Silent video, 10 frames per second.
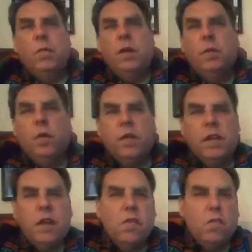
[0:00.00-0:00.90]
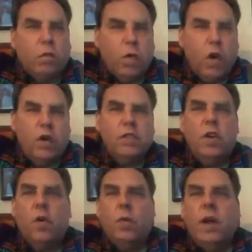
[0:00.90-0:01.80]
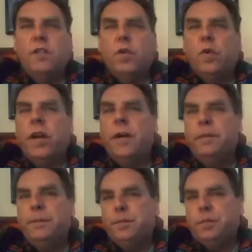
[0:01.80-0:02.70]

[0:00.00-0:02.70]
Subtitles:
be moving in reverse or retrograde.